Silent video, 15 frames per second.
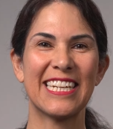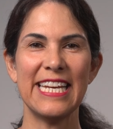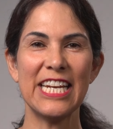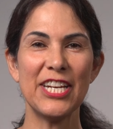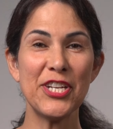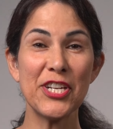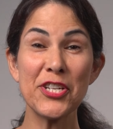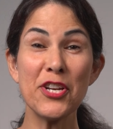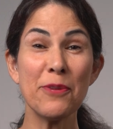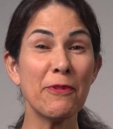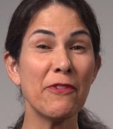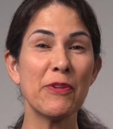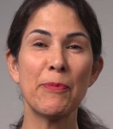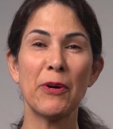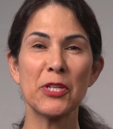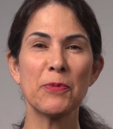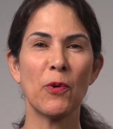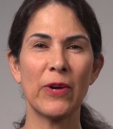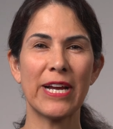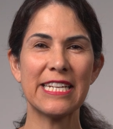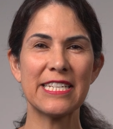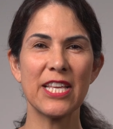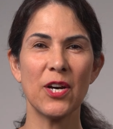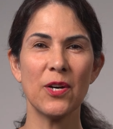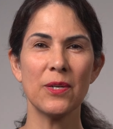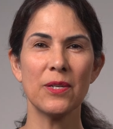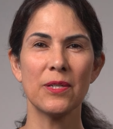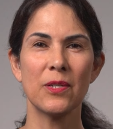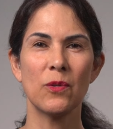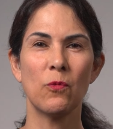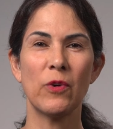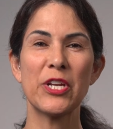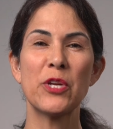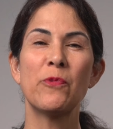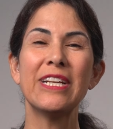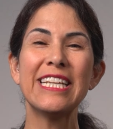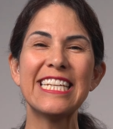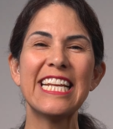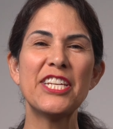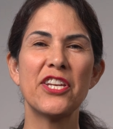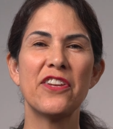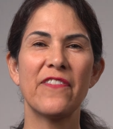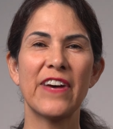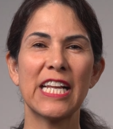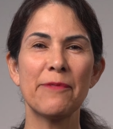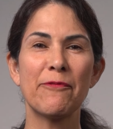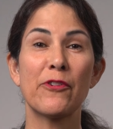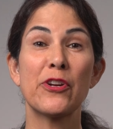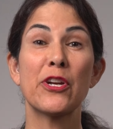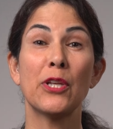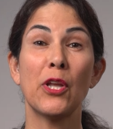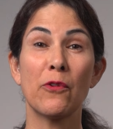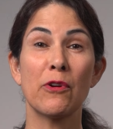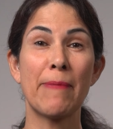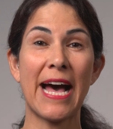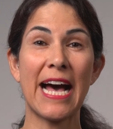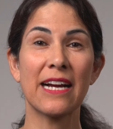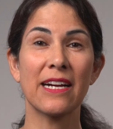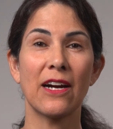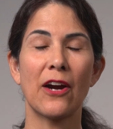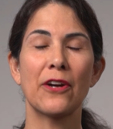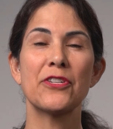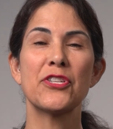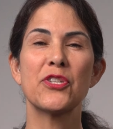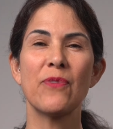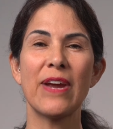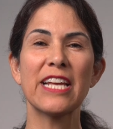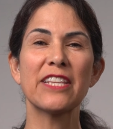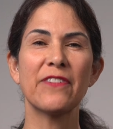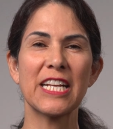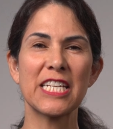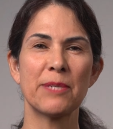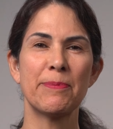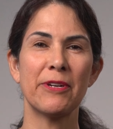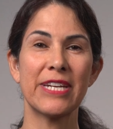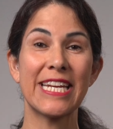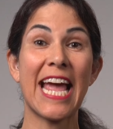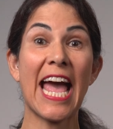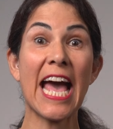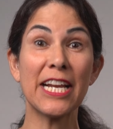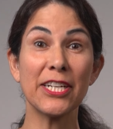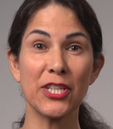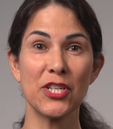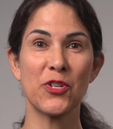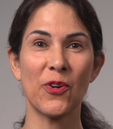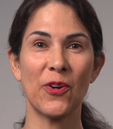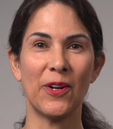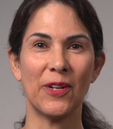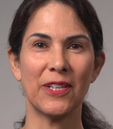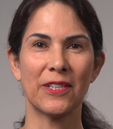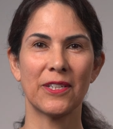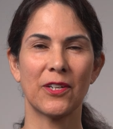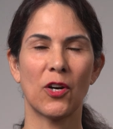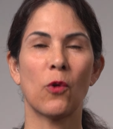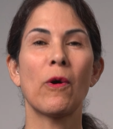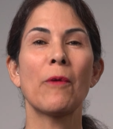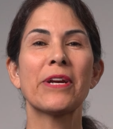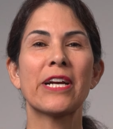In addition to moving multiple ways though, what you really need to develop for your lower back are strength, flexibility, and control, or what we